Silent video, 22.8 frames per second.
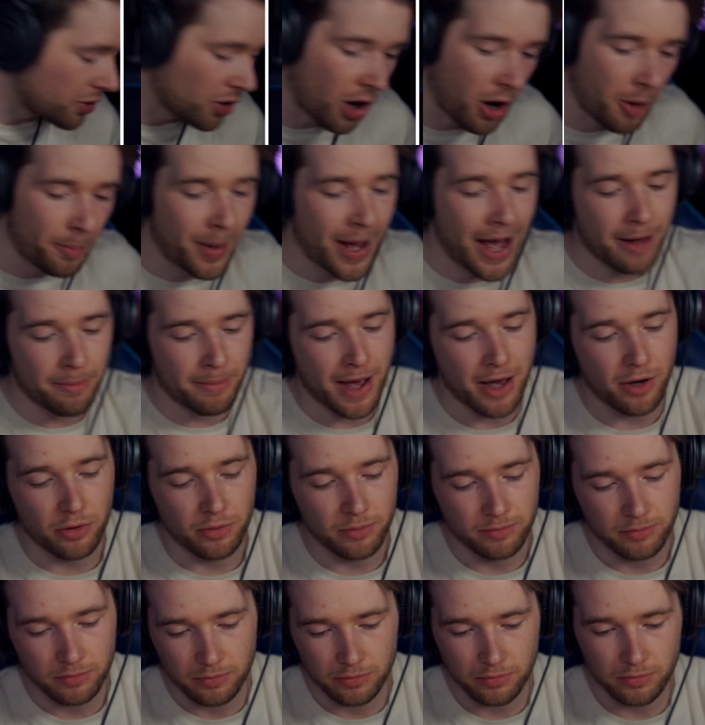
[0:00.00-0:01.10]
not a pack battle.
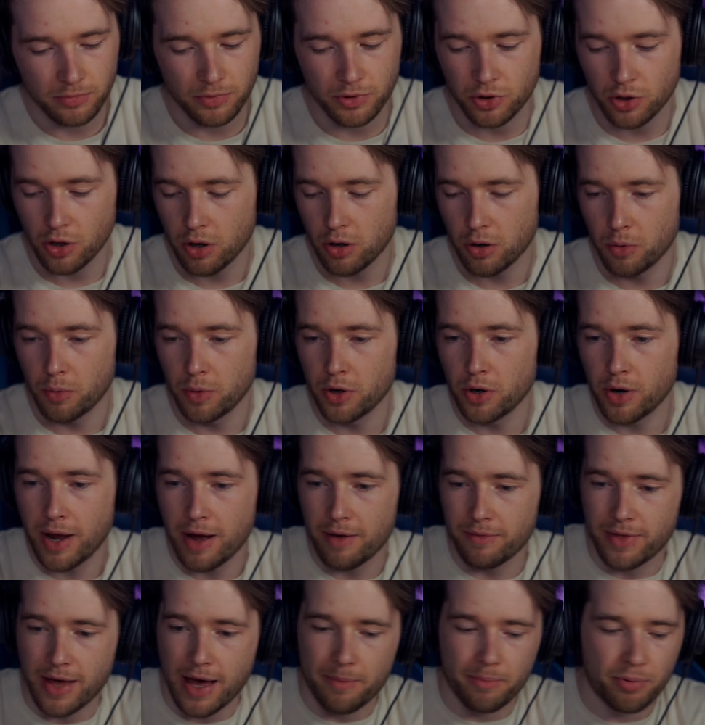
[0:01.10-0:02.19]
So we don't
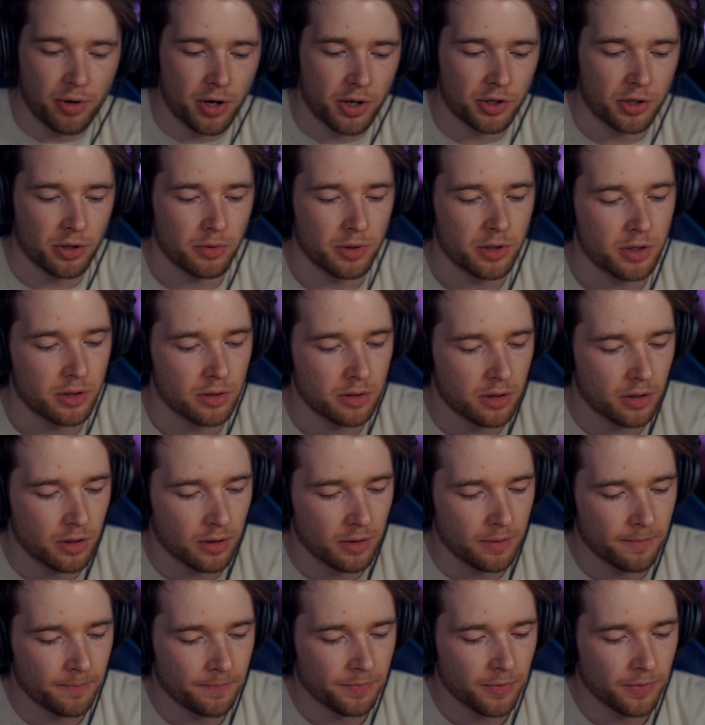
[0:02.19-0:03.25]
have that pressure, which is good.